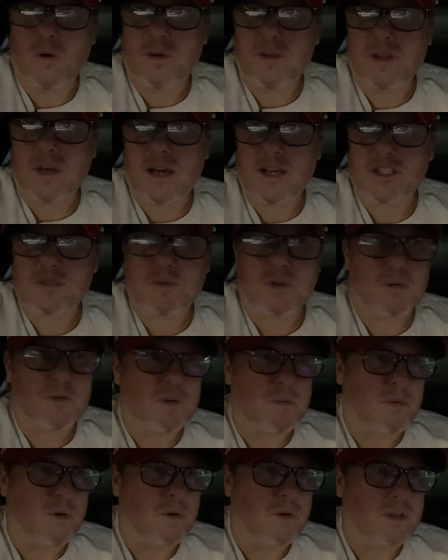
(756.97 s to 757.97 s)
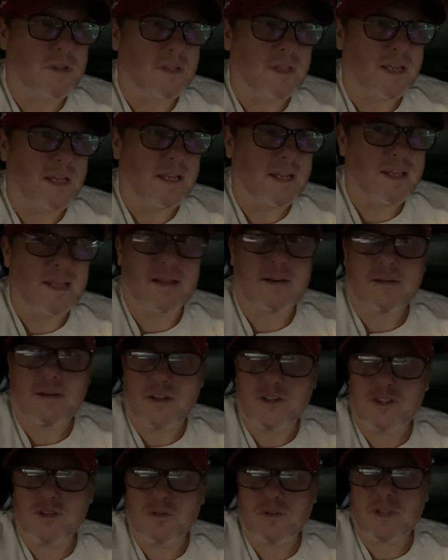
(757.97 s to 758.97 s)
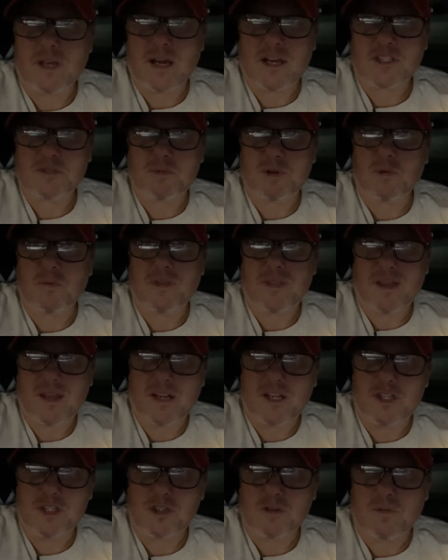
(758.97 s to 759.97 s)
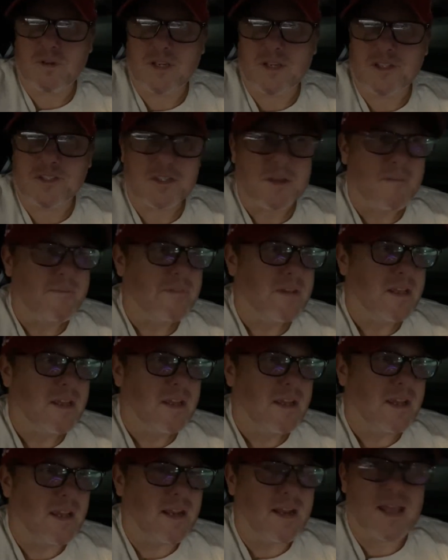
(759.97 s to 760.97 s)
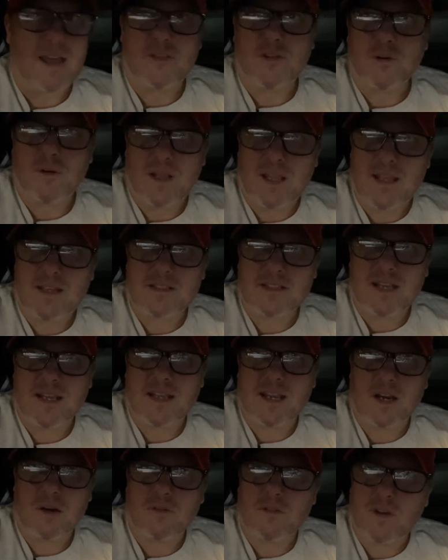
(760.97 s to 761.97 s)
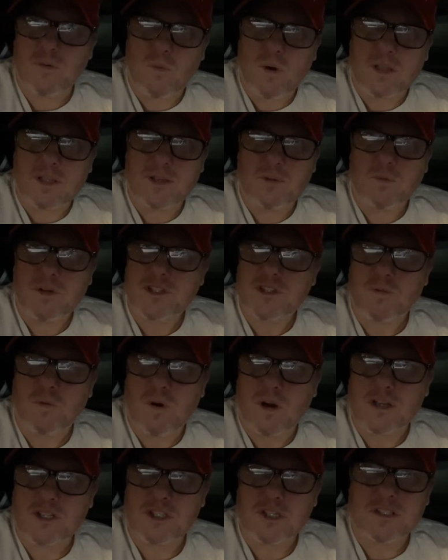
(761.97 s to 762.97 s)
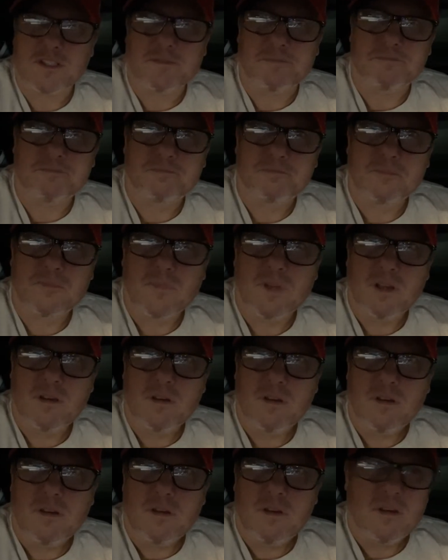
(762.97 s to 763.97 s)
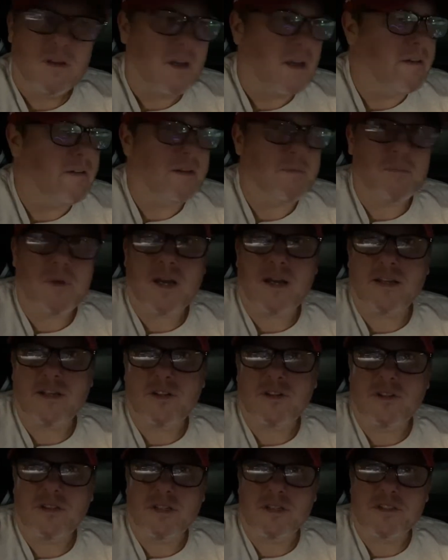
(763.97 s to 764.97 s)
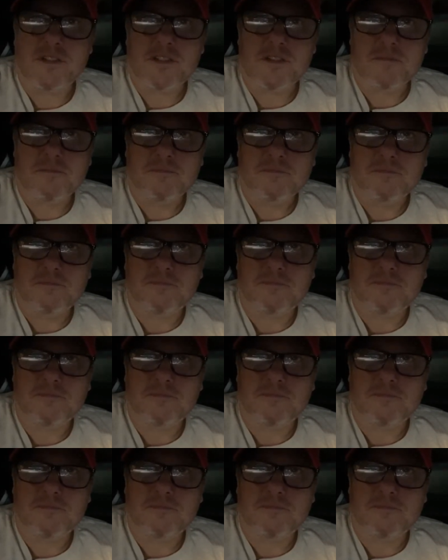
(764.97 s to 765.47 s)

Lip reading: in the hospital with a broken leg, and Hunter in the hospital with head injuries, and had their aunt take care of them while he went to Washington. I mean, my goodness.